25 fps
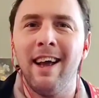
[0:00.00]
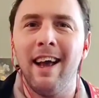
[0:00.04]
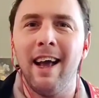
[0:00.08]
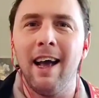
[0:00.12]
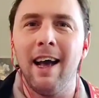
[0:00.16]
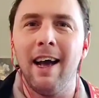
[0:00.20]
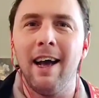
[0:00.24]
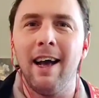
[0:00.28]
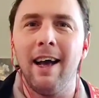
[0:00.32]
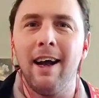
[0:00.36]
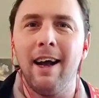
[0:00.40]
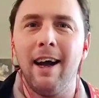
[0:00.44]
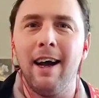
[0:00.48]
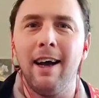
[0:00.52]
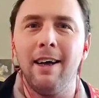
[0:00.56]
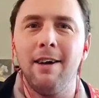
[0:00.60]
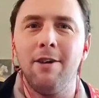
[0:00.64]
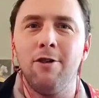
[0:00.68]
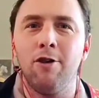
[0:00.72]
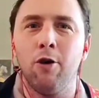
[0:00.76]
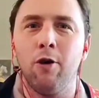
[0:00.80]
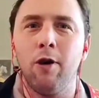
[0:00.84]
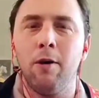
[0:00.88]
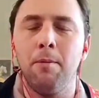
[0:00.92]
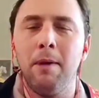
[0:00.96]
I
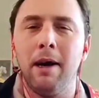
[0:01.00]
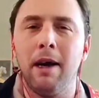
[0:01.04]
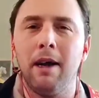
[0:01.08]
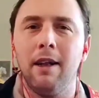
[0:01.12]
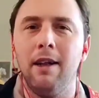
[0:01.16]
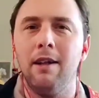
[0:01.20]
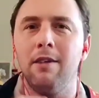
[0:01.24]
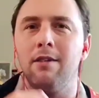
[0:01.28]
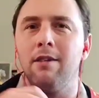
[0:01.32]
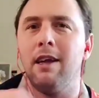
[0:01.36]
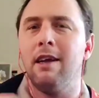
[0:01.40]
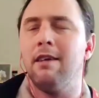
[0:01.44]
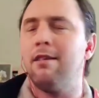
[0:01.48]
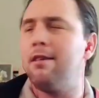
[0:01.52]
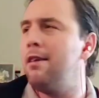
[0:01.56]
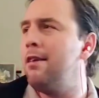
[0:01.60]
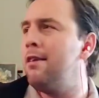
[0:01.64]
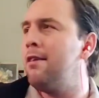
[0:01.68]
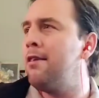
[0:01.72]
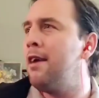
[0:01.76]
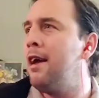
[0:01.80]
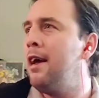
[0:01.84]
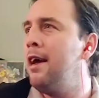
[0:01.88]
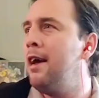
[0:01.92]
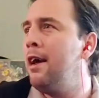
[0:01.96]
enjoy making these
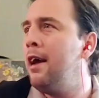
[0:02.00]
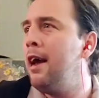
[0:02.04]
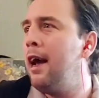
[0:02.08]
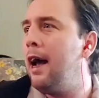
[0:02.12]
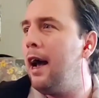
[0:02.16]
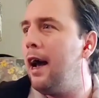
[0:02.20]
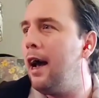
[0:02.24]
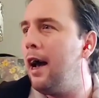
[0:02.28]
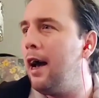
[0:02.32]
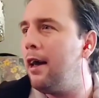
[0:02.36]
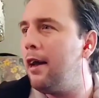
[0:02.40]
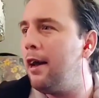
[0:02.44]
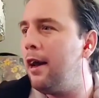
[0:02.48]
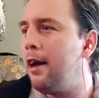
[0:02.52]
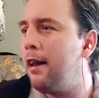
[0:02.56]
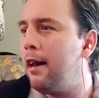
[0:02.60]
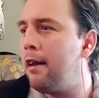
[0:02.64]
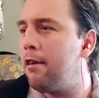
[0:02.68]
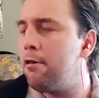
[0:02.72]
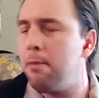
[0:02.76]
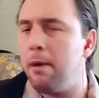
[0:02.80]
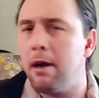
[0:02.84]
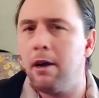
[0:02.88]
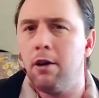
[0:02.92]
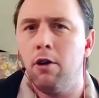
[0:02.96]
lessons, and
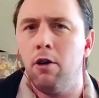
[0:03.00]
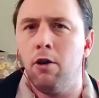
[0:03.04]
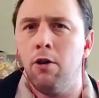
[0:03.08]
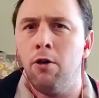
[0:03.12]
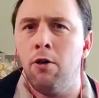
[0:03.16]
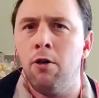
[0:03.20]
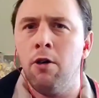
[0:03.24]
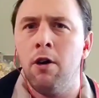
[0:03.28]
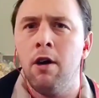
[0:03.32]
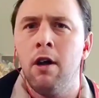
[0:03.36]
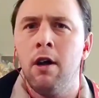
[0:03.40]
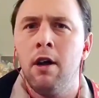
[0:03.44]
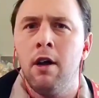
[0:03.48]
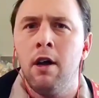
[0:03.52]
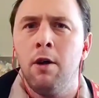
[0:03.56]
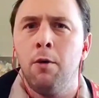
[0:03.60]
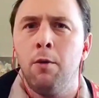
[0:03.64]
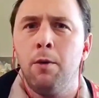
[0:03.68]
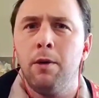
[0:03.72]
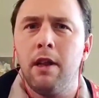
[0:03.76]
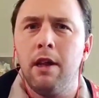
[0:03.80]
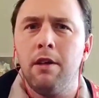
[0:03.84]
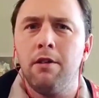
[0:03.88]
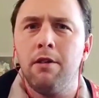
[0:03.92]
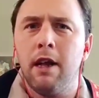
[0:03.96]
that's my goal
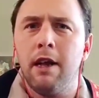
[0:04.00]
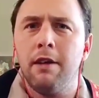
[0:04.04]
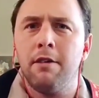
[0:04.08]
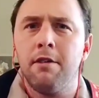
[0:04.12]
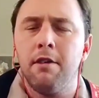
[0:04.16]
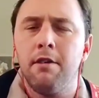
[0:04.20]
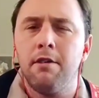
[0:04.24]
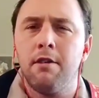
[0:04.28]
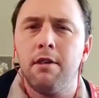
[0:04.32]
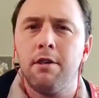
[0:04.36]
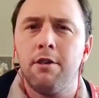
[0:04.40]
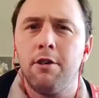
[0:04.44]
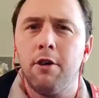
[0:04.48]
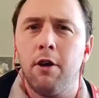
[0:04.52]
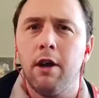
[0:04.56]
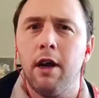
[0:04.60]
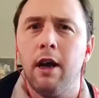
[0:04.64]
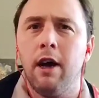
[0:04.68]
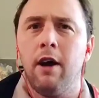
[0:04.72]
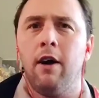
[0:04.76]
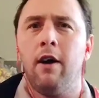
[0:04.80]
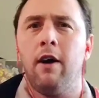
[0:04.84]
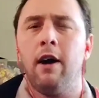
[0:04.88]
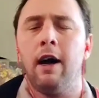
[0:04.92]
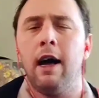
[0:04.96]
with these lessons, to show you
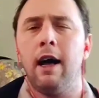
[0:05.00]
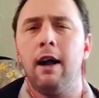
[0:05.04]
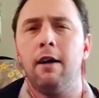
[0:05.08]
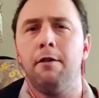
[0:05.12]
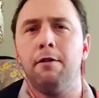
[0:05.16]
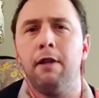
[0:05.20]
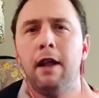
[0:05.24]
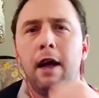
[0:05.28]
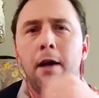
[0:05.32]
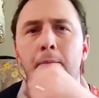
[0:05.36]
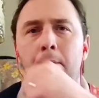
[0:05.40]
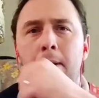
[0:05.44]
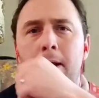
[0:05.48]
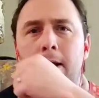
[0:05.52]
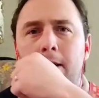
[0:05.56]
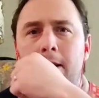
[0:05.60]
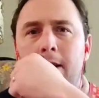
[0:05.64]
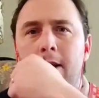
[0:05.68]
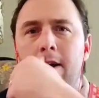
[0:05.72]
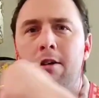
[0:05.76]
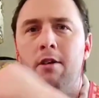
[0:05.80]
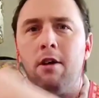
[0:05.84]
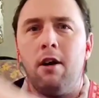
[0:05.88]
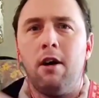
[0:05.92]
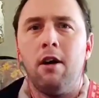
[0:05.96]
how to flat pick the
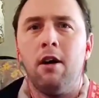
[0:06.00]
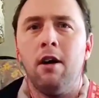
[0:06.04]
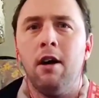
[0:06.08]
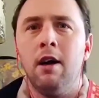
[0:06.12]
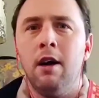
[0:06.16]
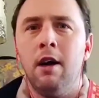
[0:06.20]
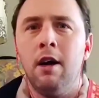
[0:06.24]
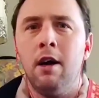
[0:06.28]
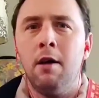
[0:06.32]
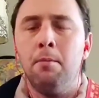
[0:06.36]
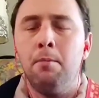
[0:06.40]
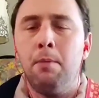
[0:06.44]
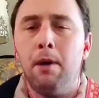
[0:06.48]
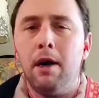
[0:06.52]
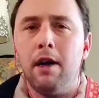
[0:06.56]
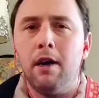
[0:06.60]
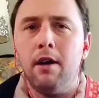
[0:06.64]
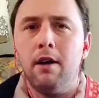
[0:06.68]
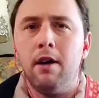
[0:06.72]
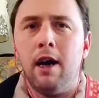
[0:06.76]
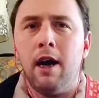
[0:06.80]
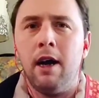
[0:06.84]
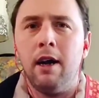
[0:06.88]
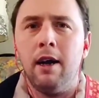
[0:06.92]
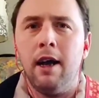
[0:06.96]
guitar, but
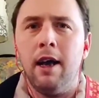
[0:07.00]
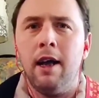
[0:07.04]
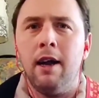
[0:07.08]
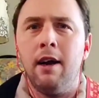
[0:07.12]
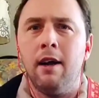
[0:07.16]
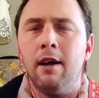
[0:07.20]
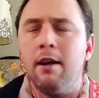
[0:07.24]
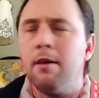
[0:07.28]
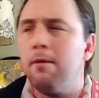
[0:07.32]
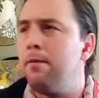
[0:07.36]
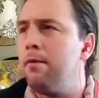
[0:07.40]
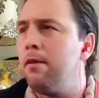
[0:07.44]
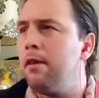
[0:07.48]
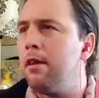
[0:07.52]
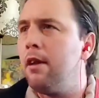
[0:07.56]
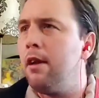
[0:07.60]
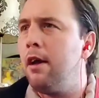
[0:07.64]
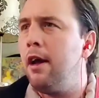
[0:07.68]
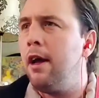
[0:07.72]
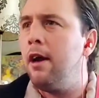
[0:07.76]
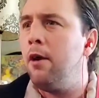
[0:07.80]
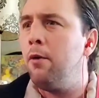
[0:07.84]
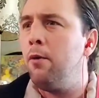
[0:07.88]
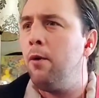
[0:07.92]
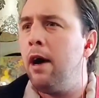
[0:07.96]
not in
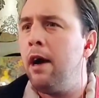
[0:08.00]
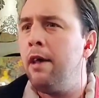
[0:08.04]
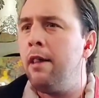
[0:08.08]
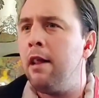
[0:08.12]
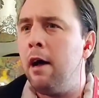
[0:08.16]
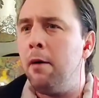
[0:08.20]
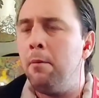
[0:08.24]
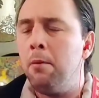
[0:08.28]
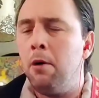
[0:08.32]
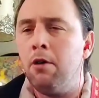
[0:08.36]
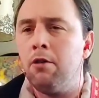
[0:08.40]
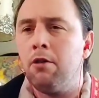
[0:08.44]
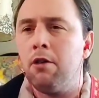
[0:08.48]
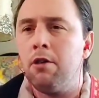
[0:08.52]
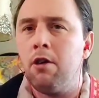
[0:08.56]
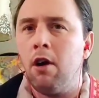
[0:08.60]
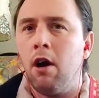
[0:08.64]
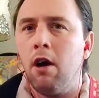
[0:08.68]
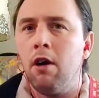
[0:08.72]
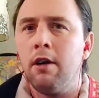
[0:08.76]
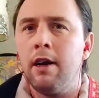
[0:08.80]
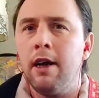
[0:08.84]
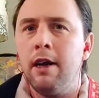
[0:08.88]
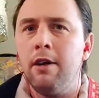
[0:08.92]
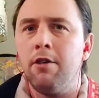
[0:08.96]
a way that most
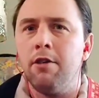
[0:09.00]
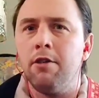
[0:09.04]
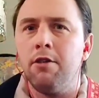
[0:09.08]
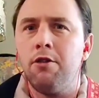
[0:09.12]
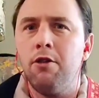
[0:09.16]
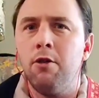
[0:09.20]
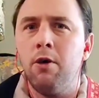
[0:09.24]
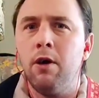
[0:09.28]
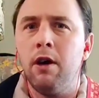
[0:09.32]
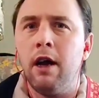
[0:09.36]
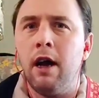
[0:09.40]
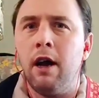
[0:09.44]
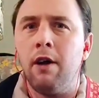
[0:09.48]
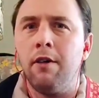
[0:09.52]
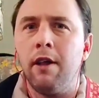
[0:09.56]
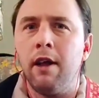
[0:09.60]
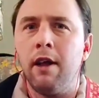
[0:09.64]
guitar teachers do it, how